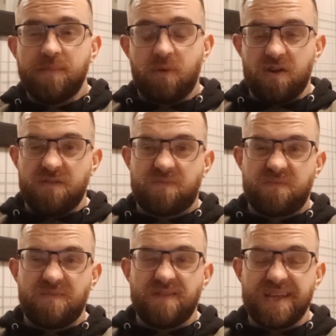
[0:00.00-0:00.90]
But if
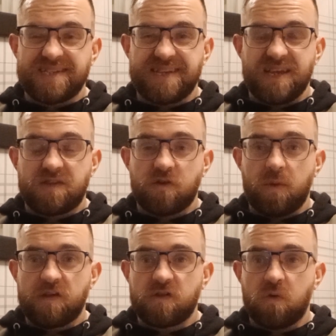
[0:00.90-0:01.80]
you said 2
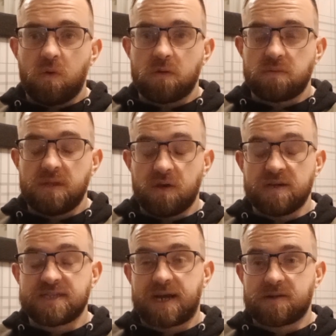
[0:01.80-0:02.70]
weeks ago you're going
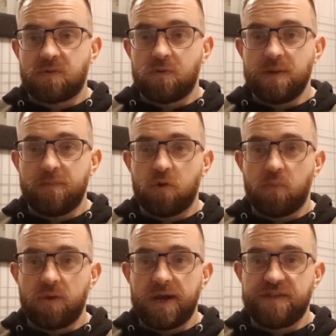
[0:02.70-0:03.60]
to sack Tony
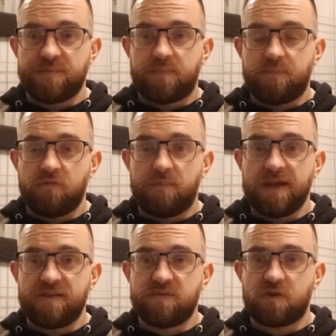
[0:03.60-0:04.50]
Mowbray and he's
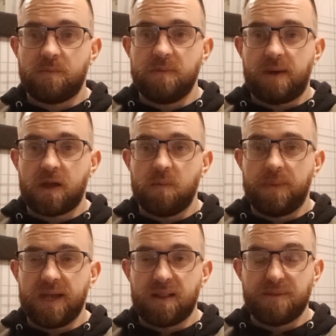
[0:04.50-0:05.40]
replacing it's going to be Michael
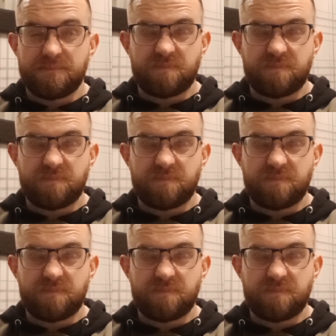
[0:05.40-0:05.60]
Beale,